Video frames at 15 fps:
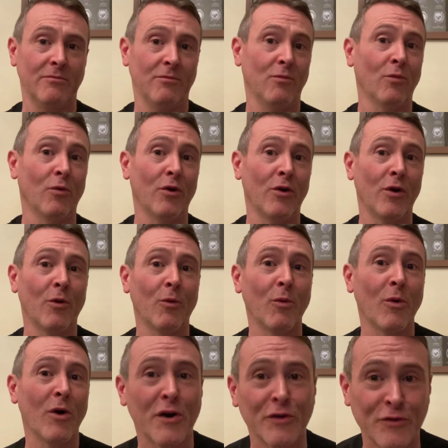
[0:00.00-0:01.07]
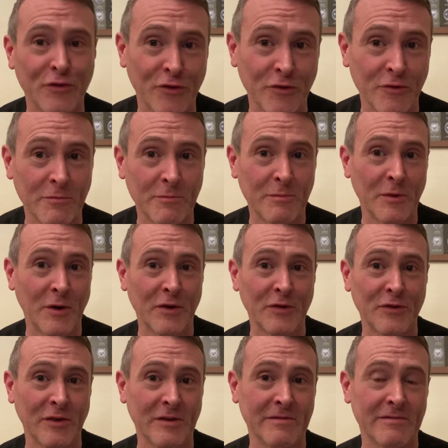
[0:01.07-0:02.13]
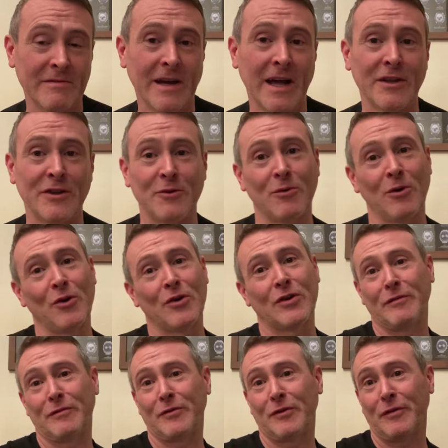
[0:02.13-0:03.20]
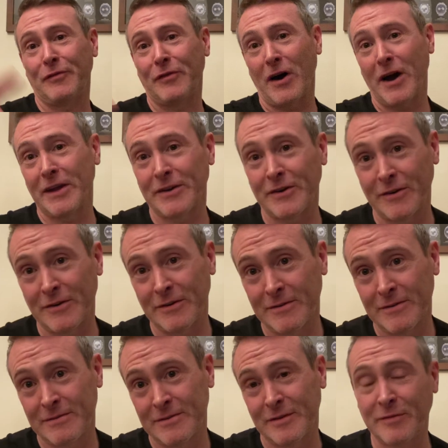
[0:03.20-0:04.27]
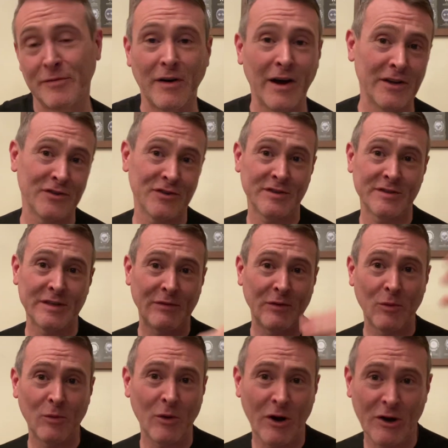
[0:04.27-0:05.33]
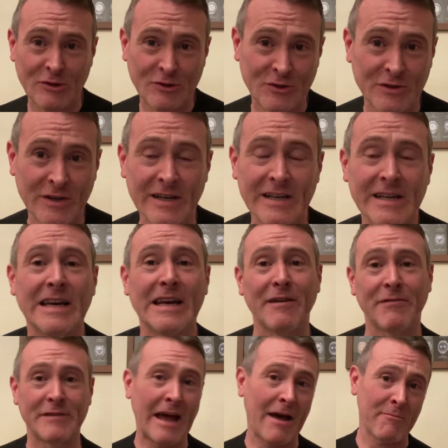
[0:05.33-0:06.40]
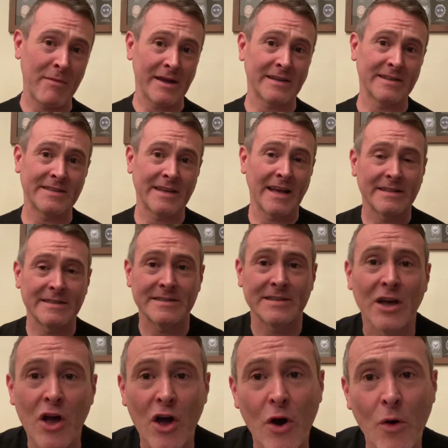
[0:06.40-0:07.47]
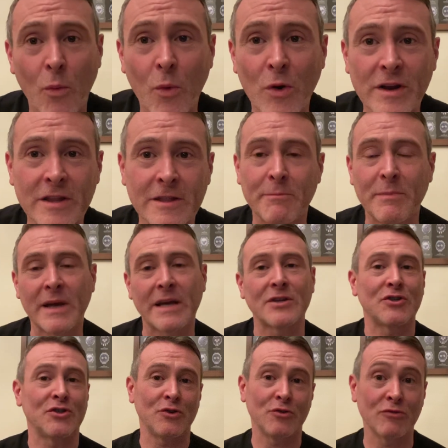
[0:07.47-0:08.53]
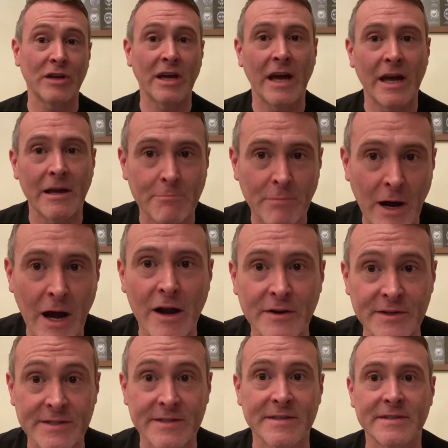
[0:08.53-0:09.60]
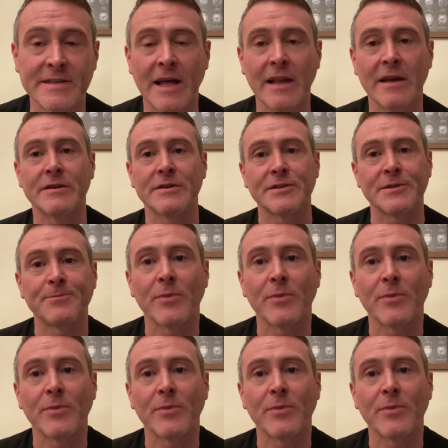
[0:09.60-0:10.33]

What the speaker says: were a watch person and you were looking for a finder to find yourself a watch, if that makes sense. One of the biggest UK buyers and sellers,